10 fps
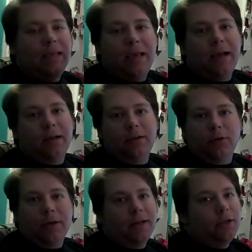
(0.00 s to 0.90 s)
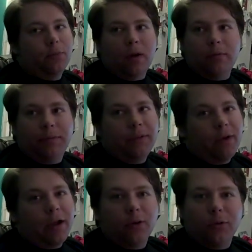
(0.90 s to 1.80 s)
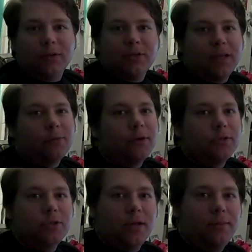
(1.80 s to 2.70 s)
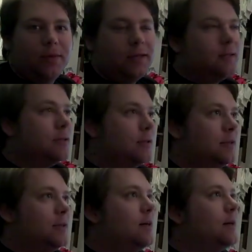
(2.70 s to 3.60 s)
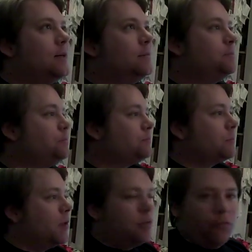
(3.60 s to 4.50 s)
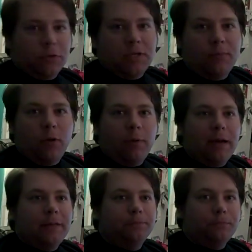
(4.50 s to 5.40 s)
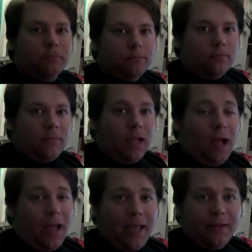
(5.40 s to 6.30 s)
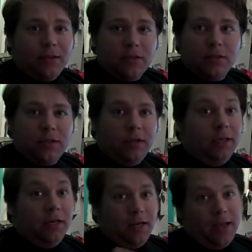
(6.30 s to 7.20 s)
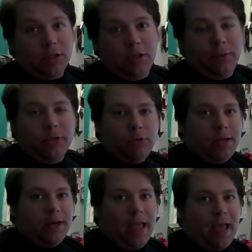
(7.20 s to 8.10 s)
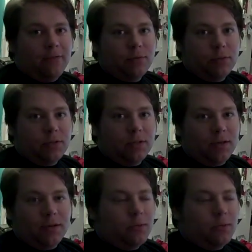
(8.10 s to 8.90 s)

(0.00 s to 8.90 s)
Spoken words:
yeah, okay, you're probably right. Earl of Sandwich. I mean, the first time we went, I had the Sicilian, and actually we traded halves with